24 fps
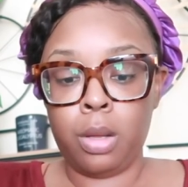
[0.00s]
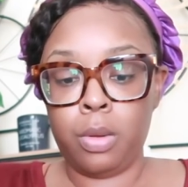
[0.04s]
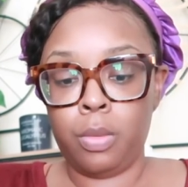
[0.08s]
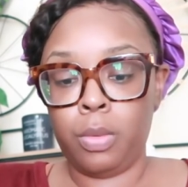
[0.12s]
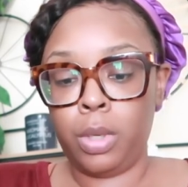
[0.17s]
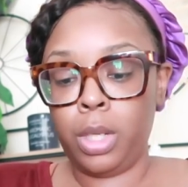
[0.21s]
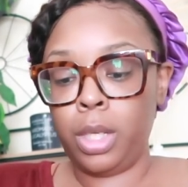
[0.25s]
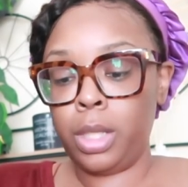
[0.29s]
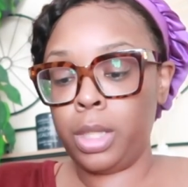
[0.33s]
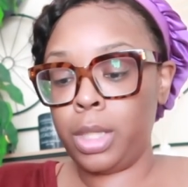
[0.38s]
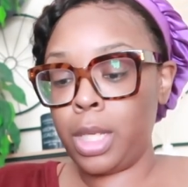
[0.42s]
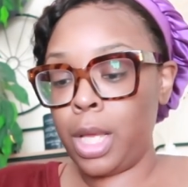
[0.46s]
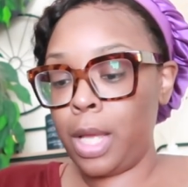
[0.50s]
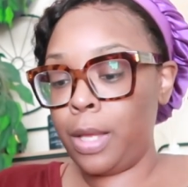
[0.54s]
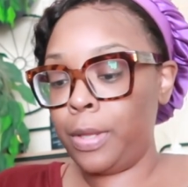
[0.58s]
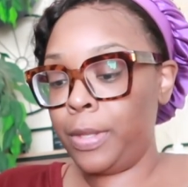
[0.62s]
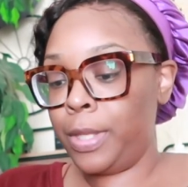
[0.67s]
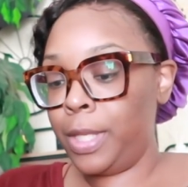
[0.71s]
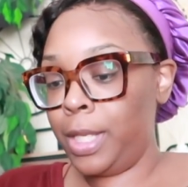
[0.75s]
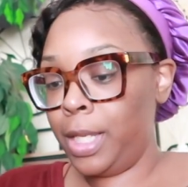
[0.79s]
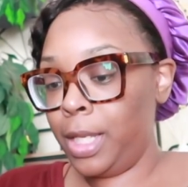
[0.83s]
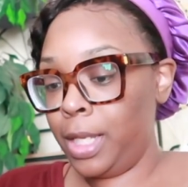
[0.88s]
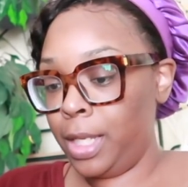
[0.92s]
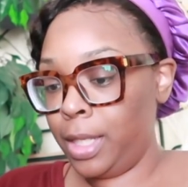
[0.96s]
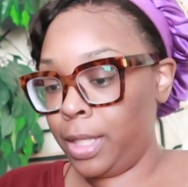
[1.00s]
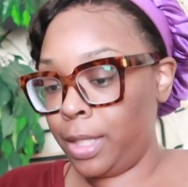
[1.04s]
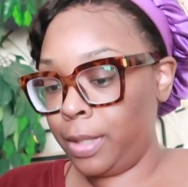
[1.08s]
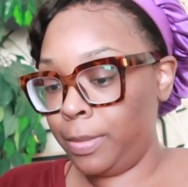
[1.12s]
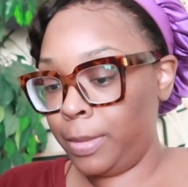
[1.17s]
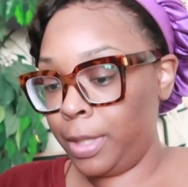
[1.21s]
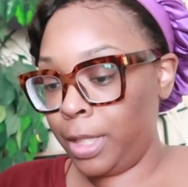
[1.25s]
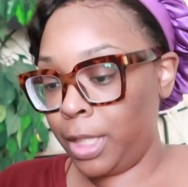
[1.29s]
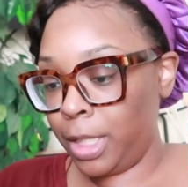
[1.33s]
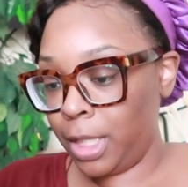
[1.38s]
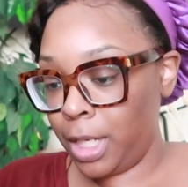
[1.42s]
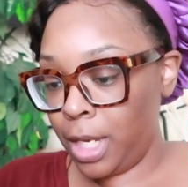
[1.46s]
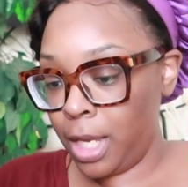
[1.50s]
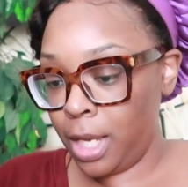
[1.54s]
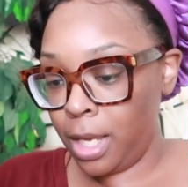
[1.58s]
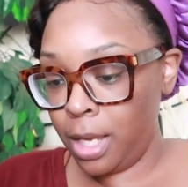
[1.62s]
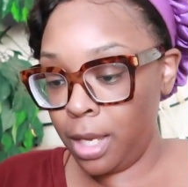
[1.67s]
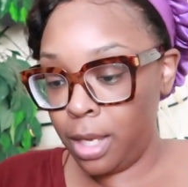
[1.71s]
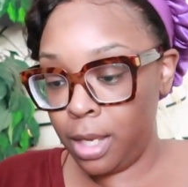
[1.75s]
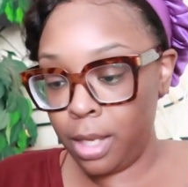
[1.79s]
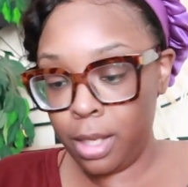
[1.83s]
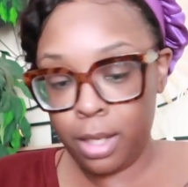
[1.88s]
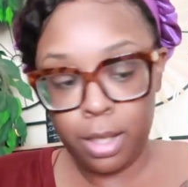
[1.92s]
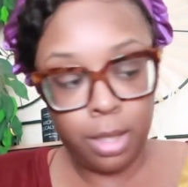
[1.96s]
What is all this,
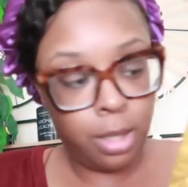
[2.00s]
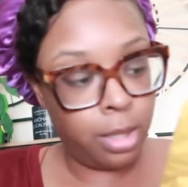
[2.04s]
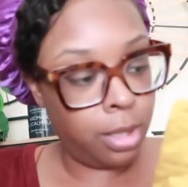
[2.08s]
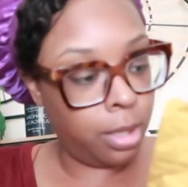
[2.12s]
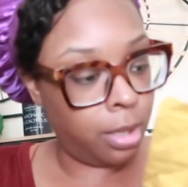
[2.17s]
Michelle?